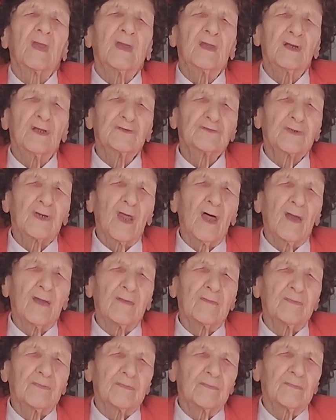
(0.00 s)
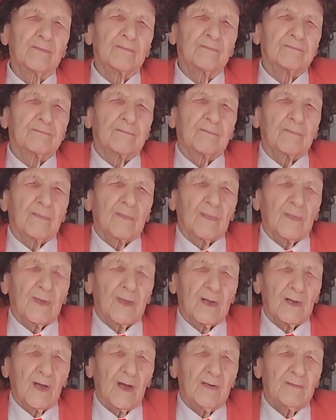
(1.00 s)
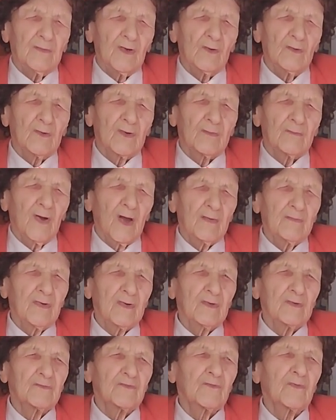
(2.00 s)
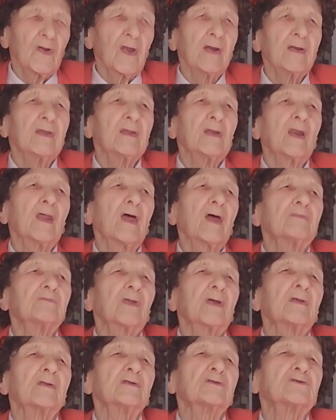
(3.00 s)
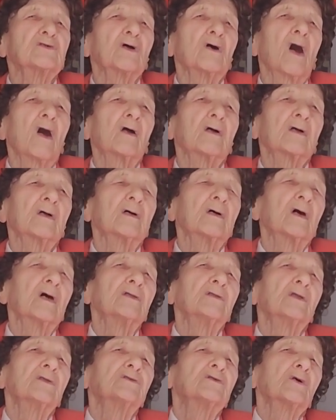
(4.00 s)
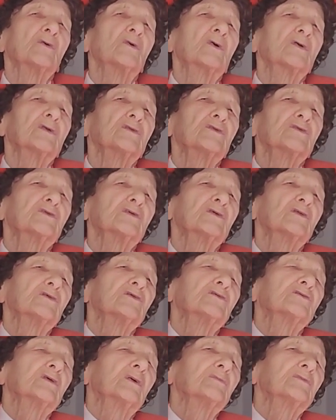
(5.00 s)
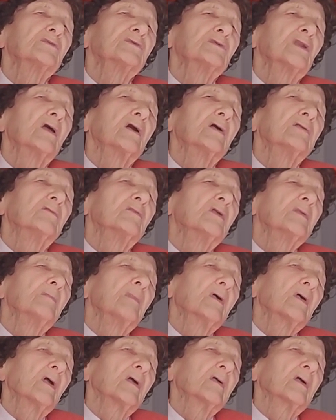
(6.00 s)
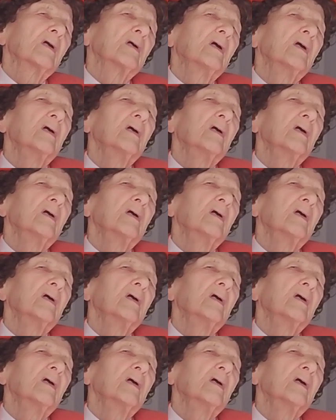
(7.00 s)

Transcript: in his life that I've known him, I've heard Franny laugh at a joke, at a joke instead of some snide remark.